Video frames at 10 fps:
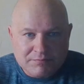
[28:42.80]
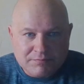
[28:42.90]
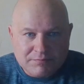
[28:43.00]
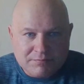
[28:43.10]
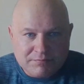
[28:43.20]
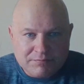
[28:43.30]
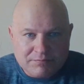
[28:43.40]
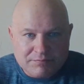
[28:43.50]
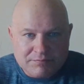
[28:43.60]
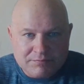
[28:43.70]

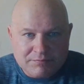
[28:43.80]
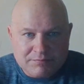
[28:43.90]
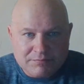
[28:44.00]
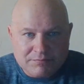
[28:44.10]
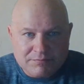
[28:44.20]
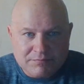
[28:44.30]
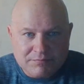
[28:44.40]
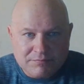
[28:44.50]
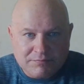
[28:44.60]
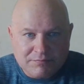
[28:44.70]

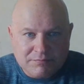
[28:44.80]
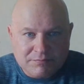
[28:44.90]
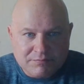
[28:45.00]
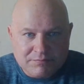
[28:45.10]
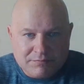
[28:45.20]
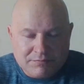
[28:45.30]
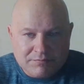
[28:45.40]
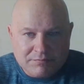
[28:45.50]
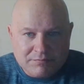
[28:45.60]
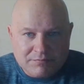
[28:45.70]

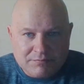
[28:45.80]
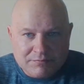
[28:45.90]
[no speech]